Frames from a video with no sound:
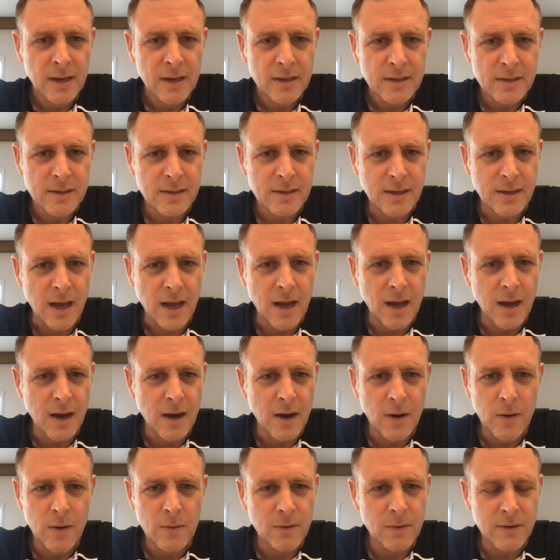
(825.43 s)

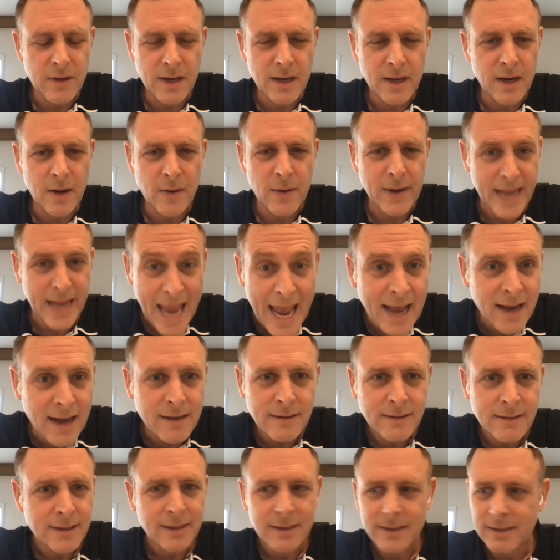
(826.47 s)
So, you know,
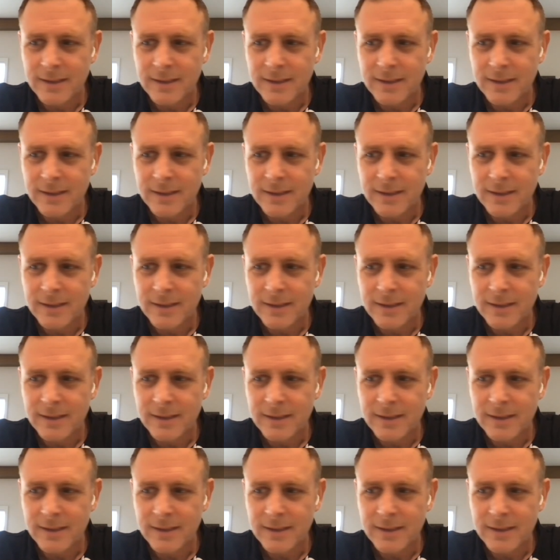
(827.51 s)
again,